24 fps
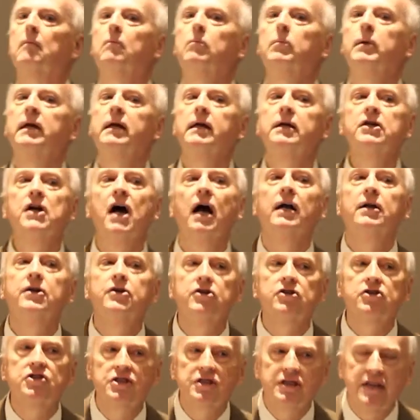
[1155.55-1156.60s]
We need to
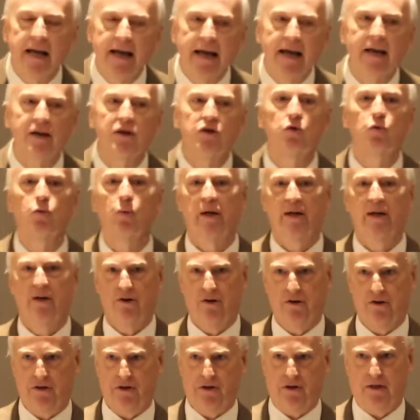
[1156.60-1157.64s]
understand
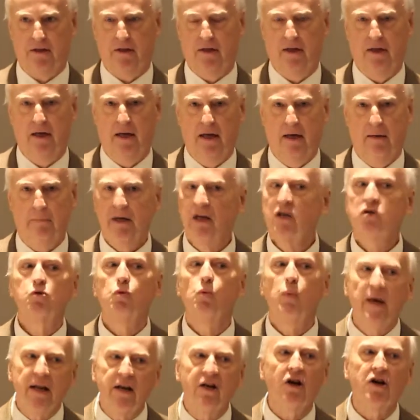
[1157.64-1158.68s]
winners, because
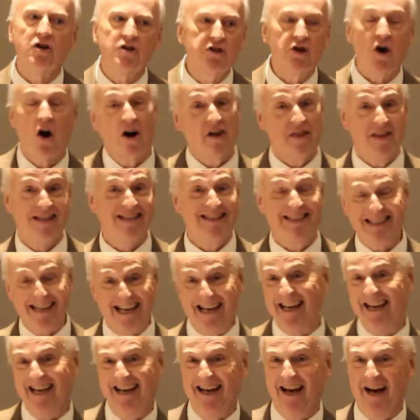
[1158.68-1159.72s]
winners are the
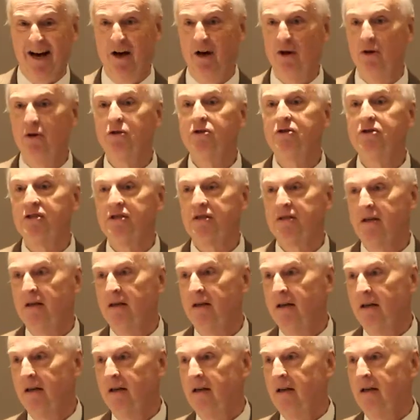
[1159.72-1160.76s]
CEOs,
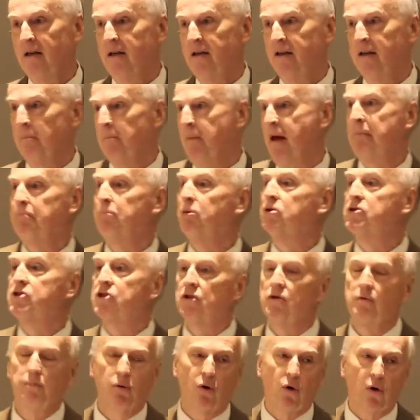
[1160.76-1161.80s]
the members
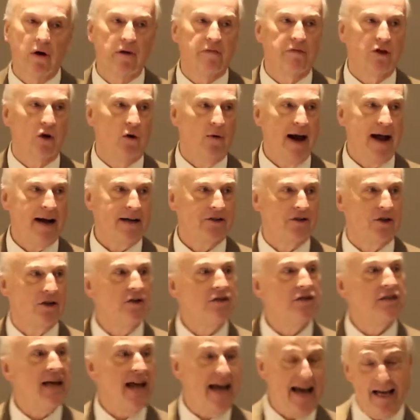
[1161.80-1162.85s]
of the board of
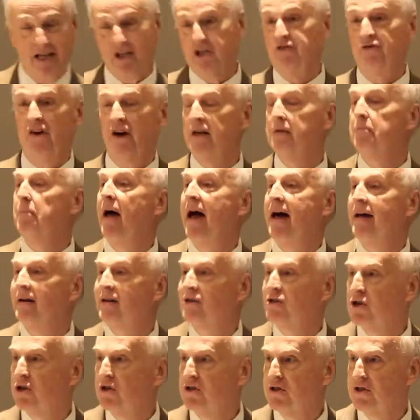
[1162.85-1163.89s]
directors, the hedge fund
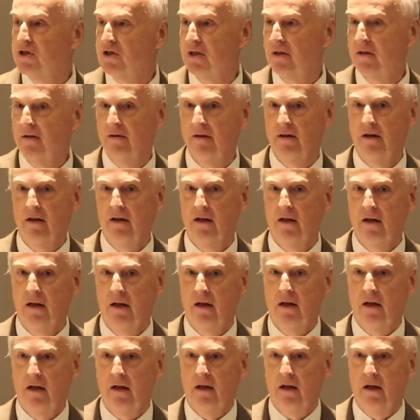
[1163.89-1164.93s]
managers,
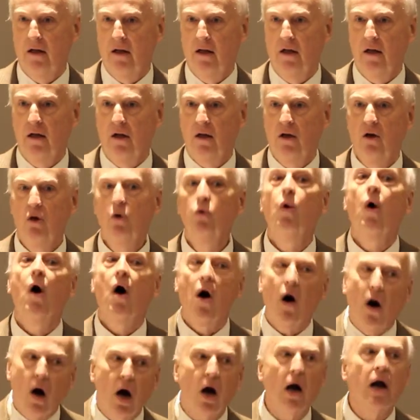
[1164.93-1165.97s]
who
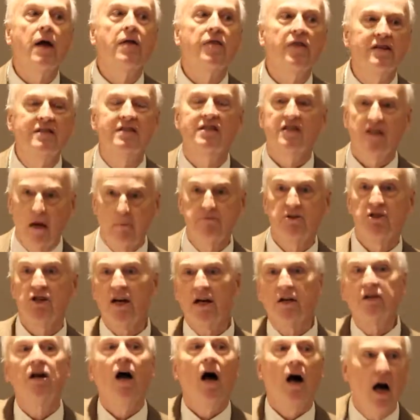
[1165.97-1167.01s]
are the
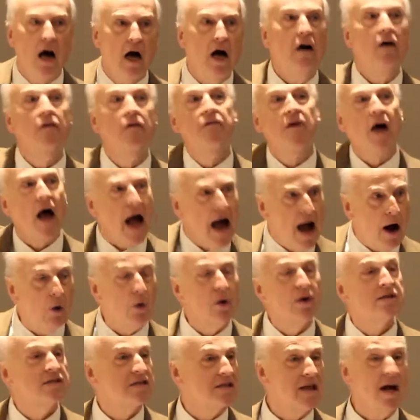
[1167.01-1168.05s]
subject of
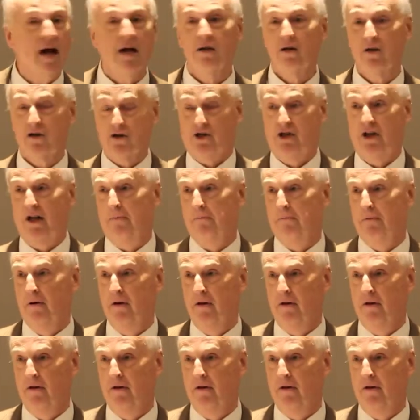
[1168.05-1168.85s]
our scholarship.